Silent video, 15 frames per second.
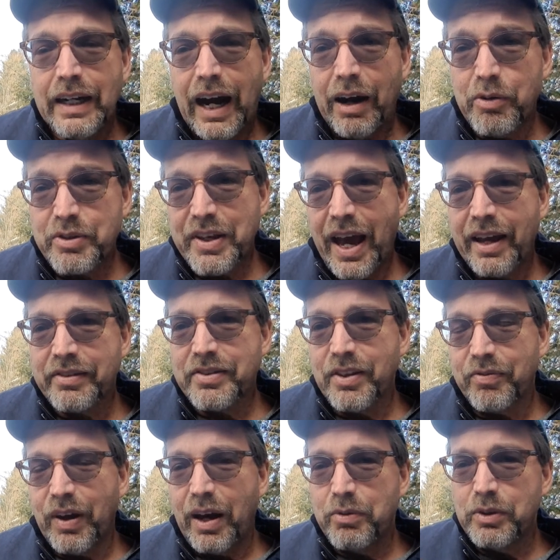I was asked
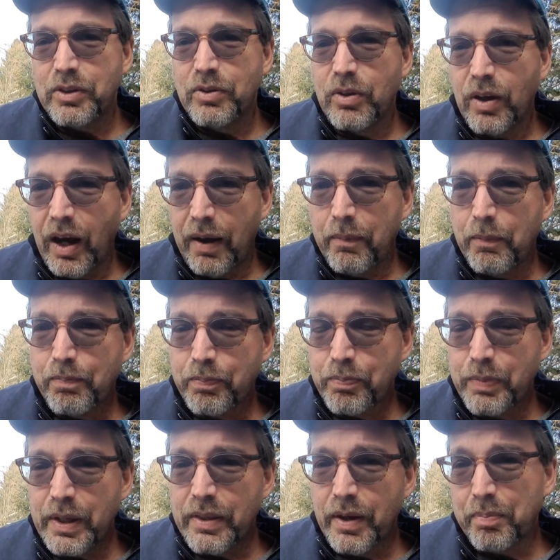if I would
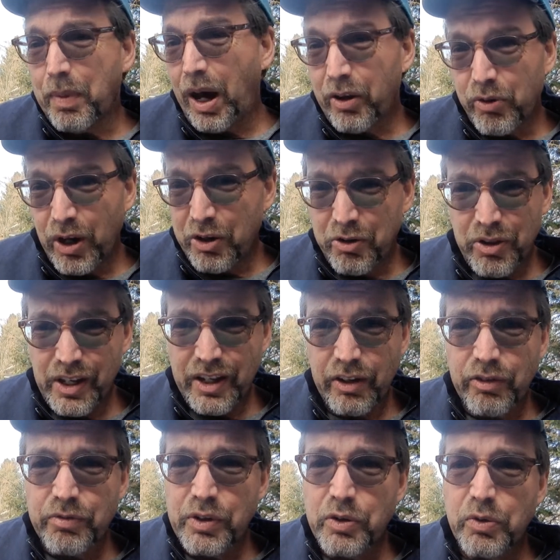be the moderator, the
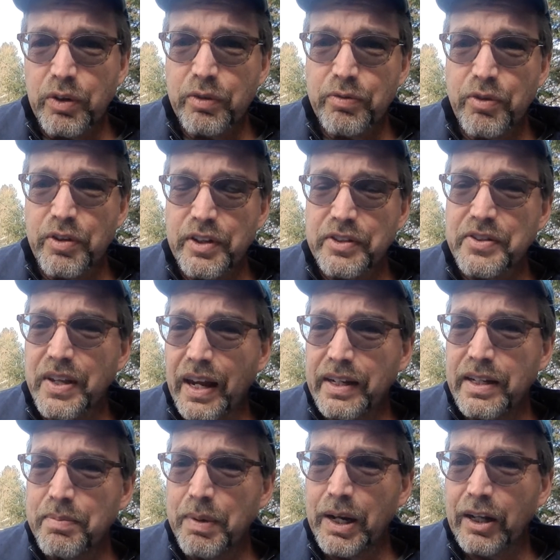interviewer for this
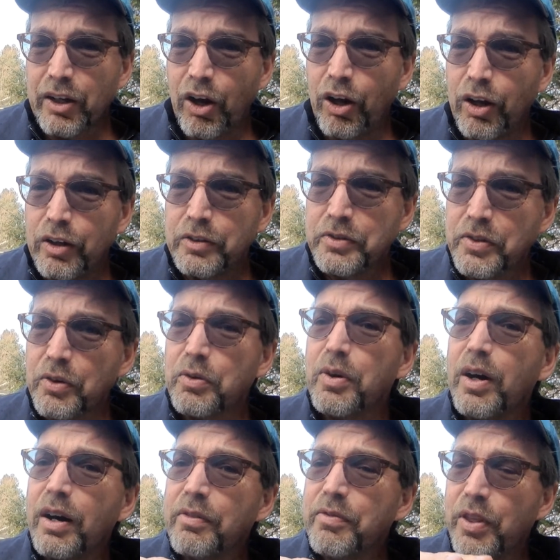90-minute call. So
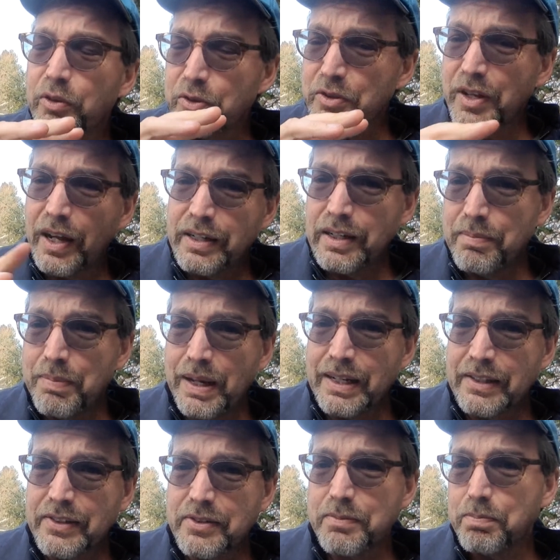of those 90
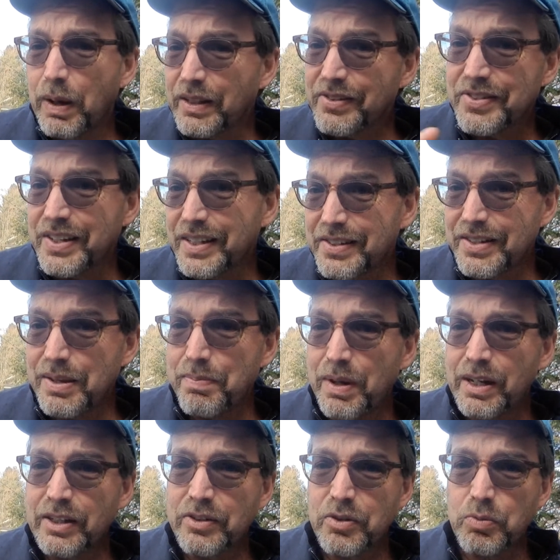minutes, about 60
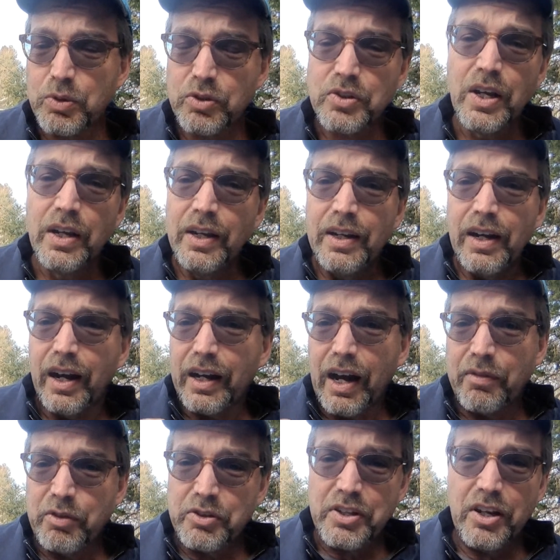minutes was a
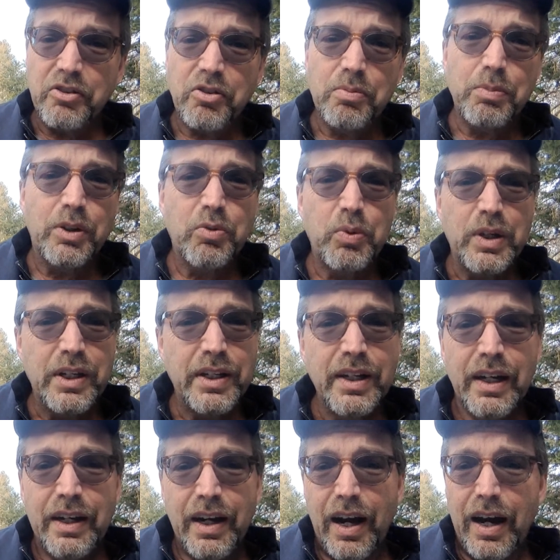conversation between
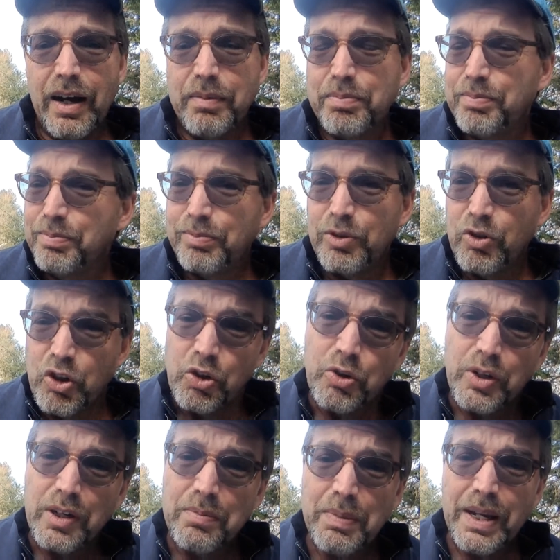Jude
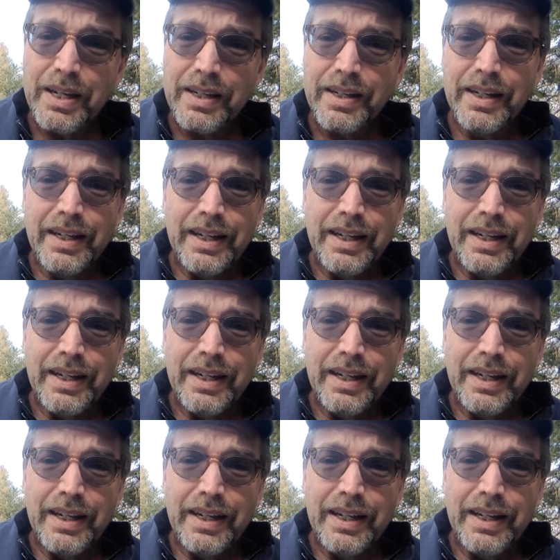and me.